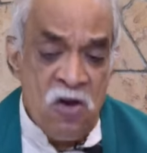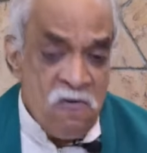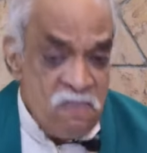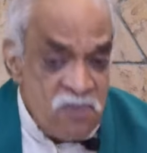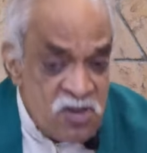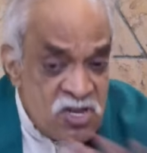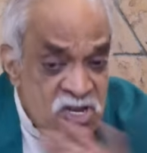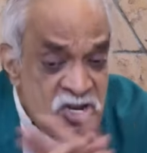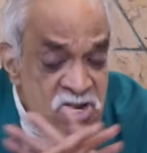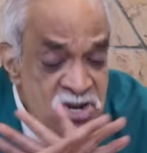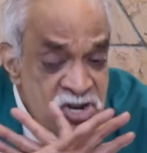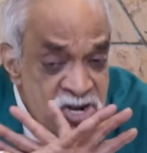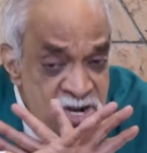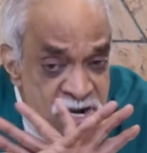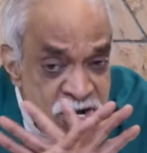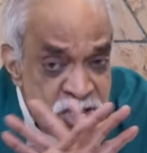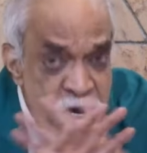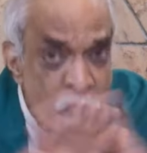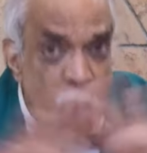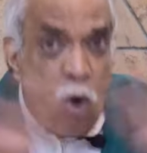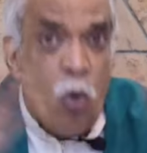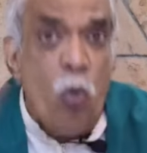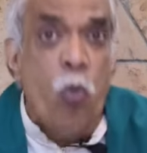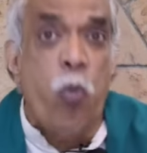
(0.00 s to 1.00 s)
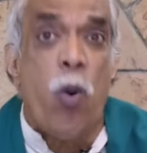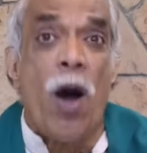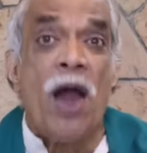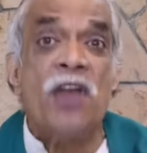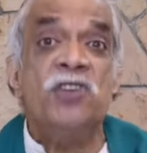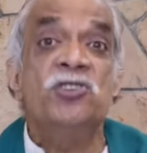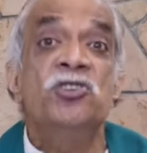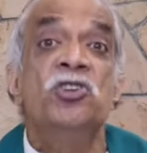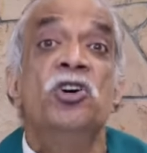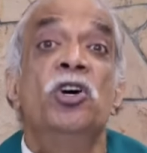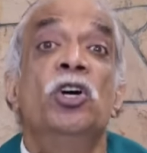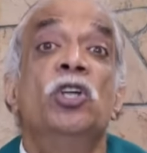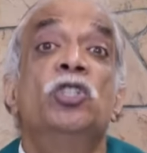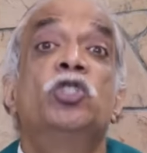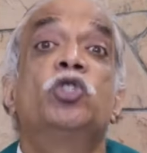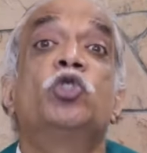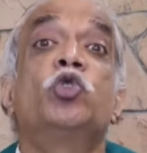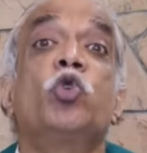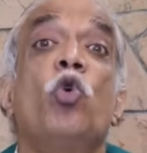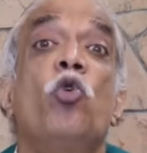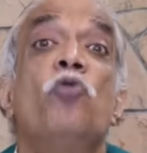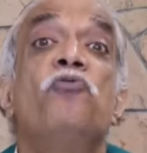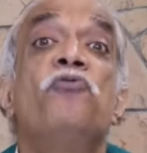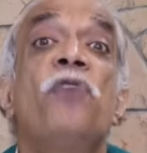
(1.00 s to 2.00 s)
which no one
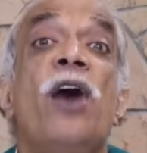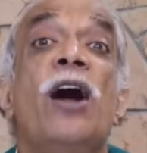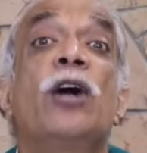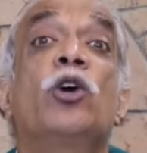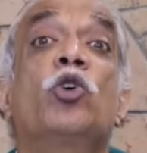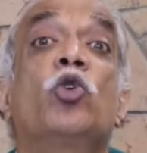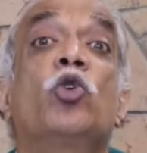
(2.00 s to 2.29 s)
so far